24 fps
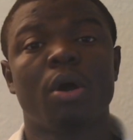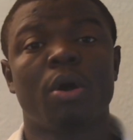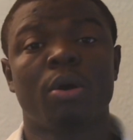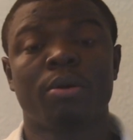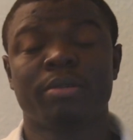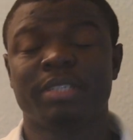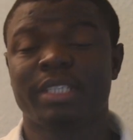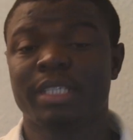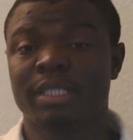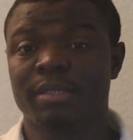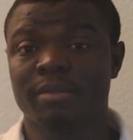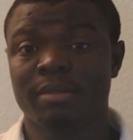
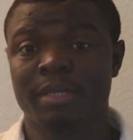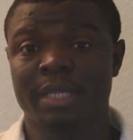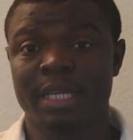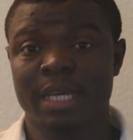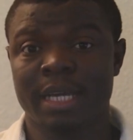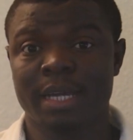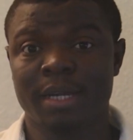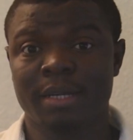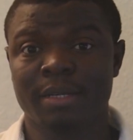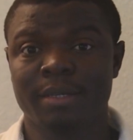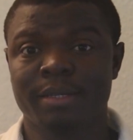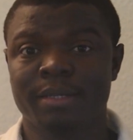Until
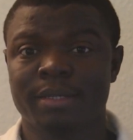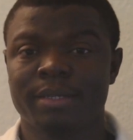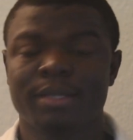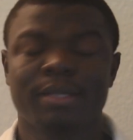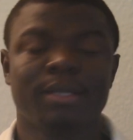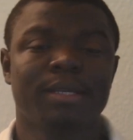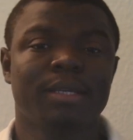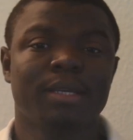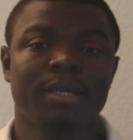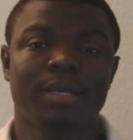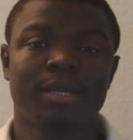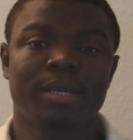then,
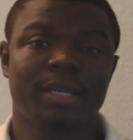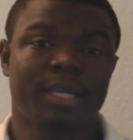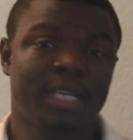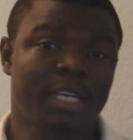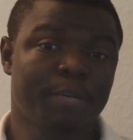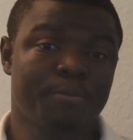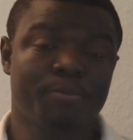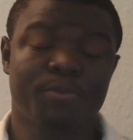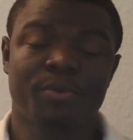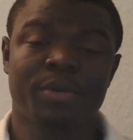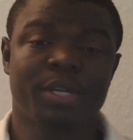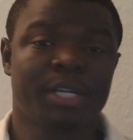
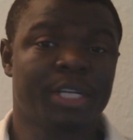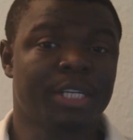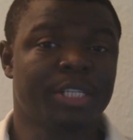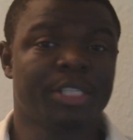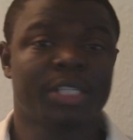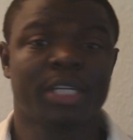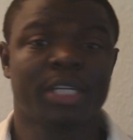keep winning,